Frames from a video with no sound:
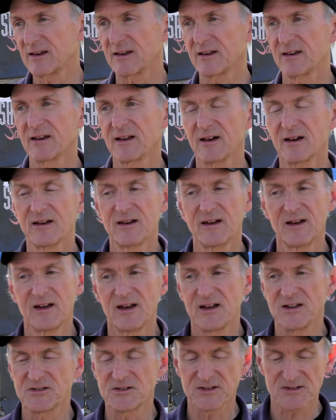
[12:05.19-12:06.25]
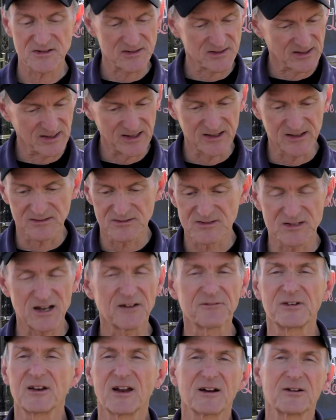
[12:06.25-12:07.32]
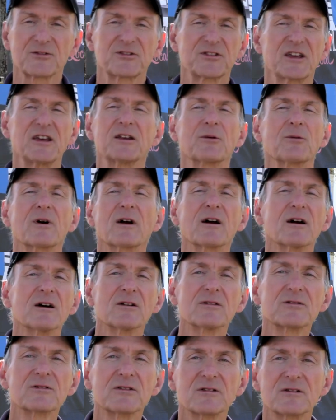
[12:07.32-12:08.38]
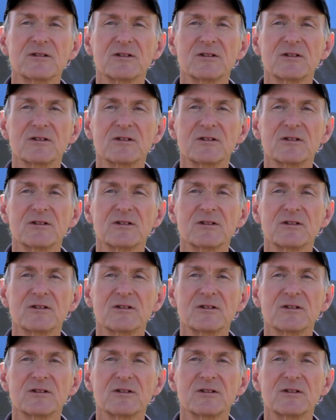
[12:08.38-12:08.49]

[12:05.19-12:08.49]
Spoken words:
And it's just, again, stuff you're not going to see anywhere else.